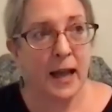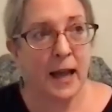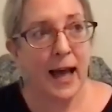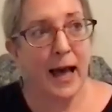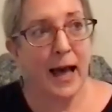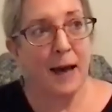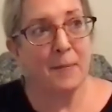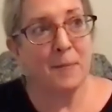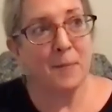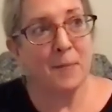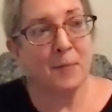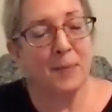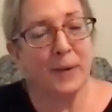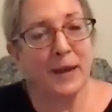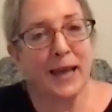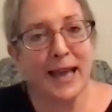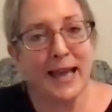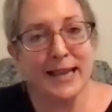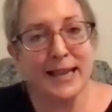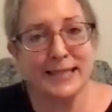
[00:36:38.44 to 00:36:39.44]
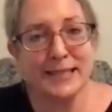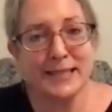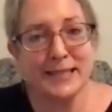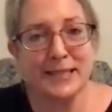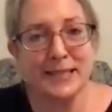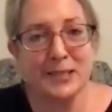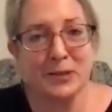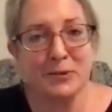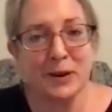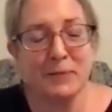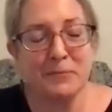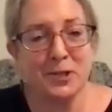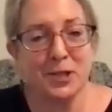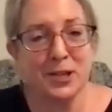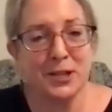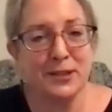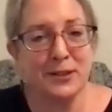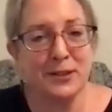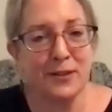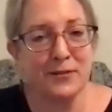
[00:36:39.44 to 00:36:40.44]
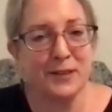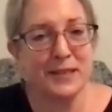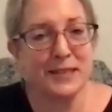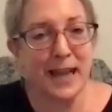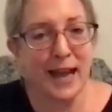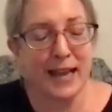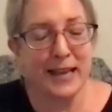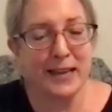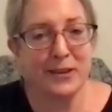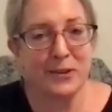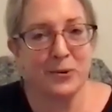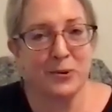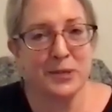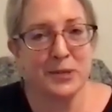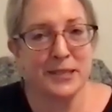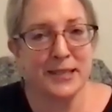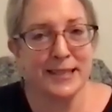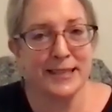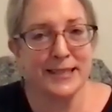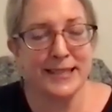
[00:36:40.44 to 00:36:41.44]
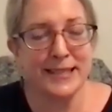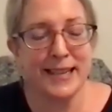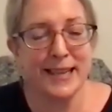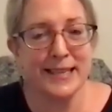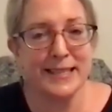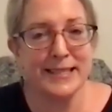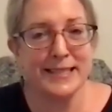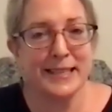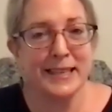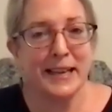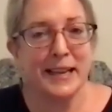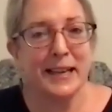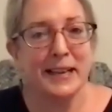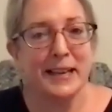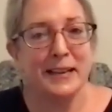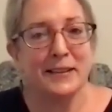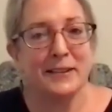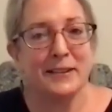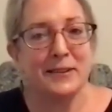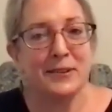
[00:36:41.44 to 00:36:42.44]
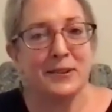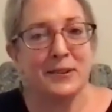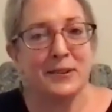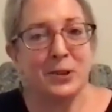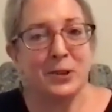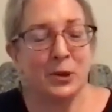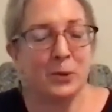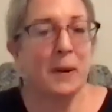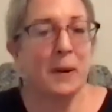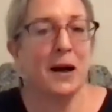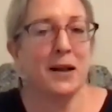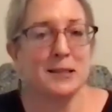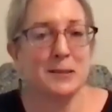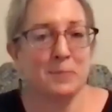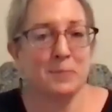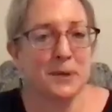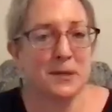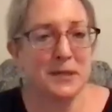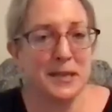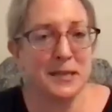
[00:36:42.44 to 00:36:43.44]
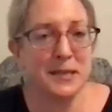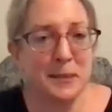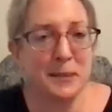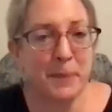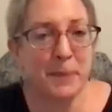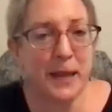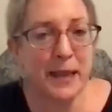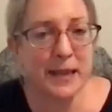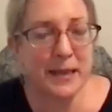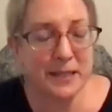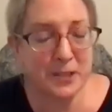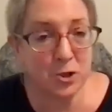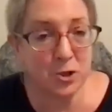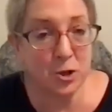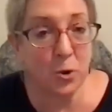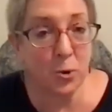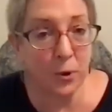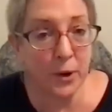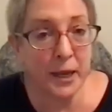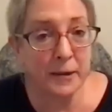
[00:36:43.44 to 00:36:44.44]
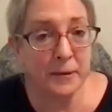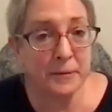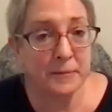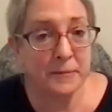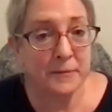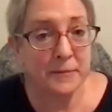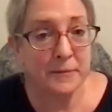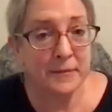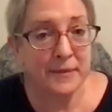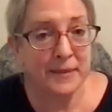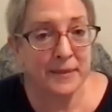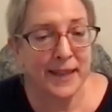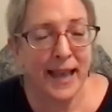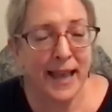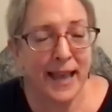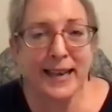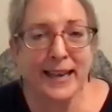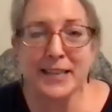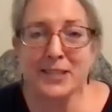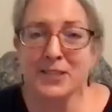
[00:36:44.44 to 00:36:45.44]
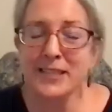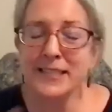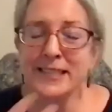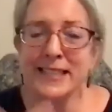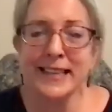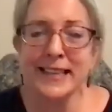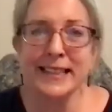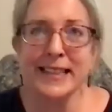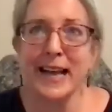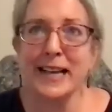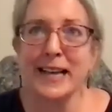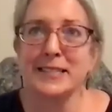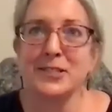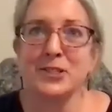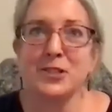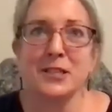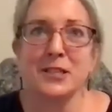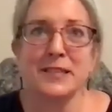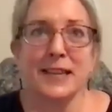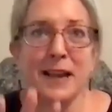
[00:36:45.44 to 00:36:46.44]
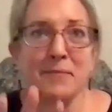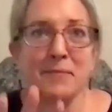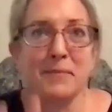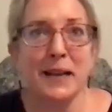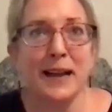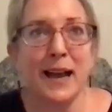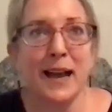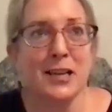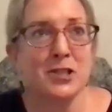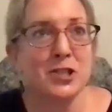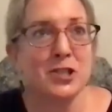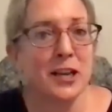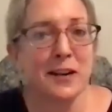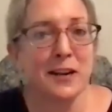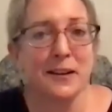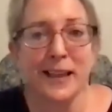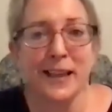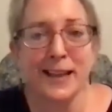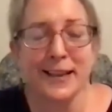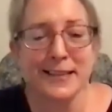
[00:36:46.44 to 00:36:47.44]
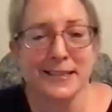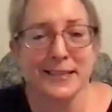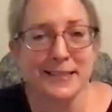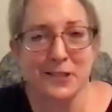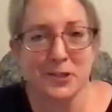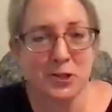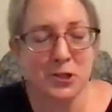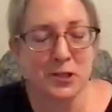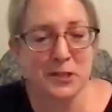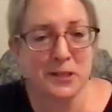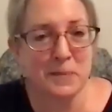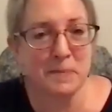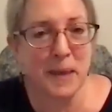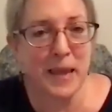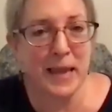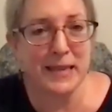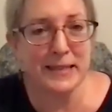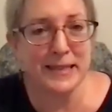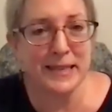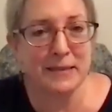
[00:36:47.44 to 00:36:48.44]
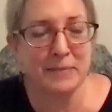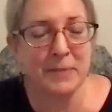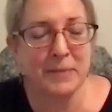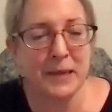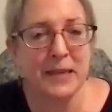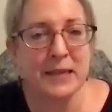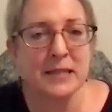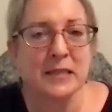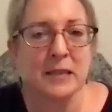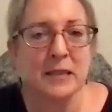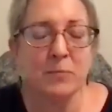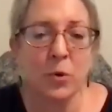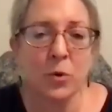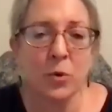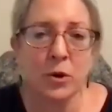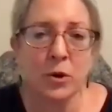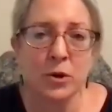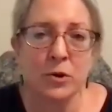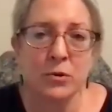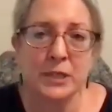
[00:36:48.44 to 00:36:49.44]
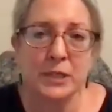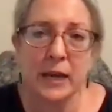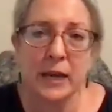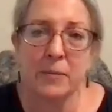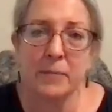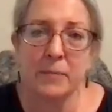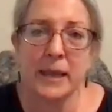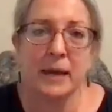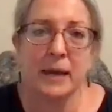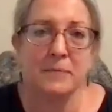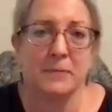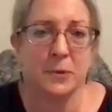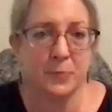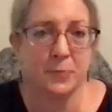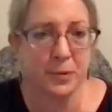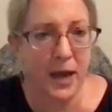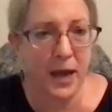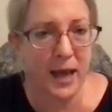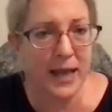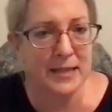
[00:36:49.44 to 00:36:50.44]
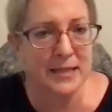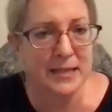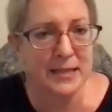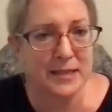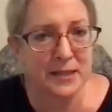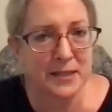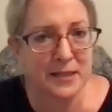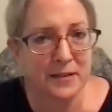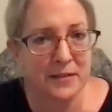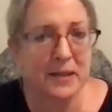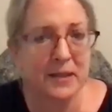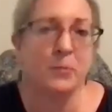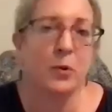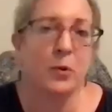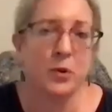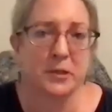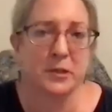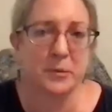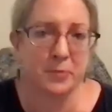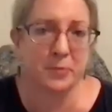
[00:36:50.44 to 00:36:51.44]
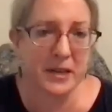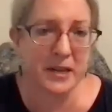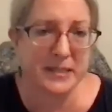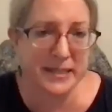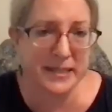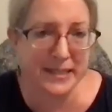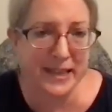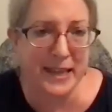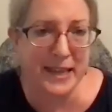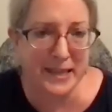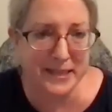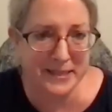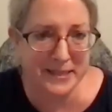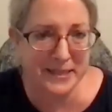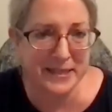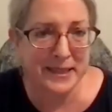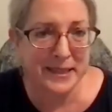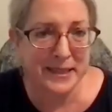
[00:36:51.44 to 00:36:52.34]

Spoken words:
But his description of the diagnosis is you must participate in joy. And I just think that's just, I mean, I share that because it's just amazing, because the more you tell me I'm depressed, the more depressing it is.